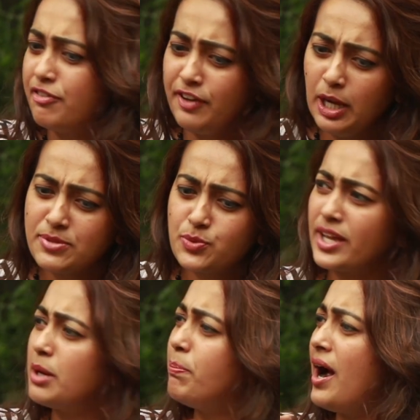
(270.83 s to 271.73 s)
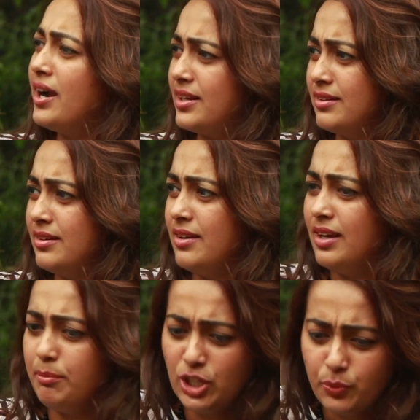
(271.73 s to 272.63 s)
Films were a part
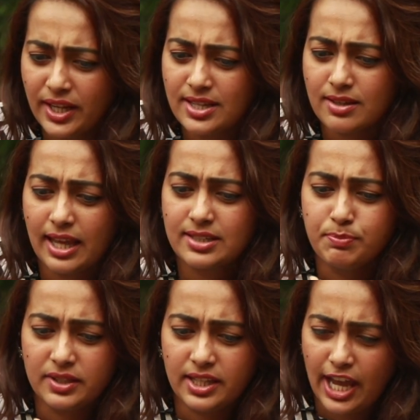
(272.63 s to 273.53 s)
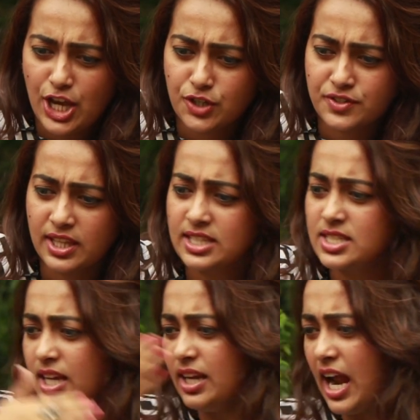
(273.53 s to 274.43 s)
between like the age of
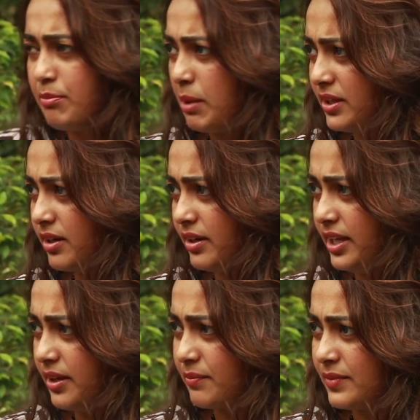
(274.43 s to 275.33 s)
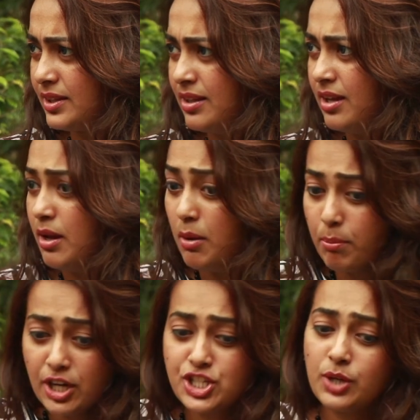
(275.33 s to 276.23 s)
16 and maybe 30. Hmm.
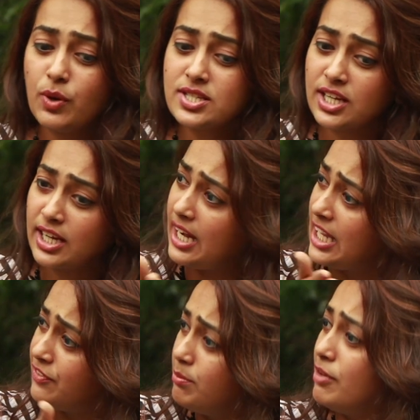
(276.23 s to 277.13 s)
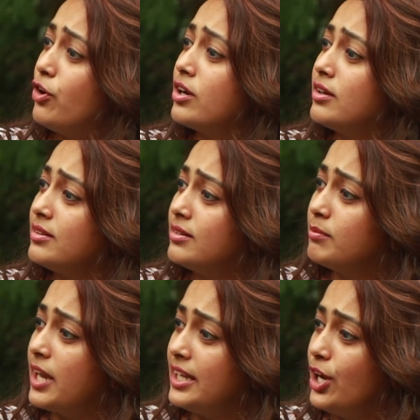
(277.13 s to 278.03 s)
But she was Shakila even before
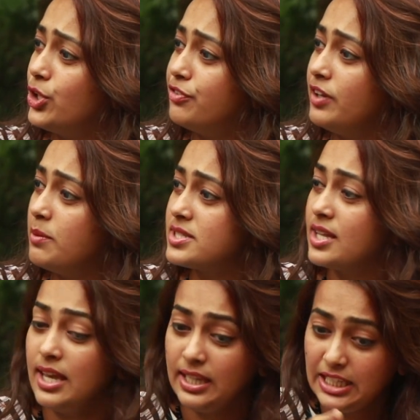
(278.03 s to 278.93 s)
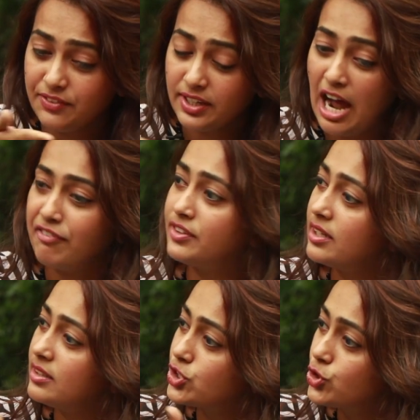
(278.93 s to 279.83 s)
getting into films, even
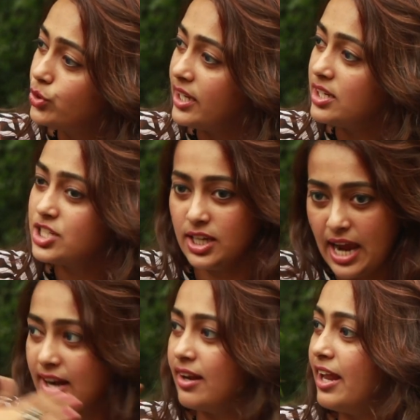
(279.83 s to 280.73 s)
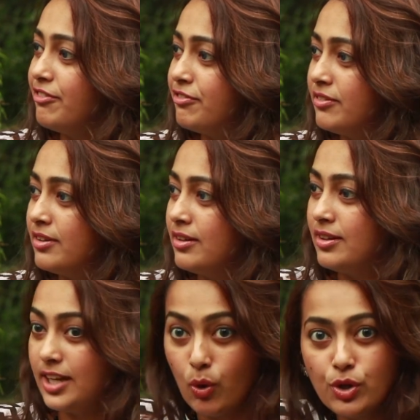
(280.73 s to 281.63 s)
after shooting, she had a life.
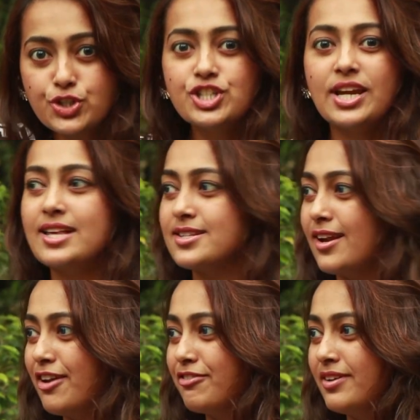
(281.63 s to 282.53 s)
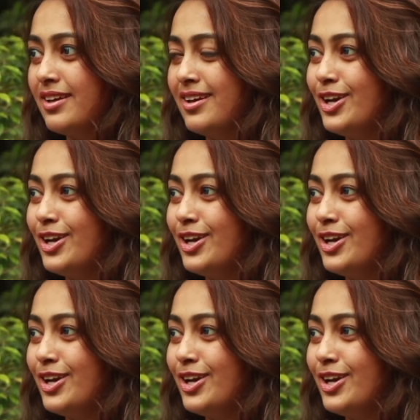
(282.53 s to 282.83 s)
Now also she has a life. Yeah.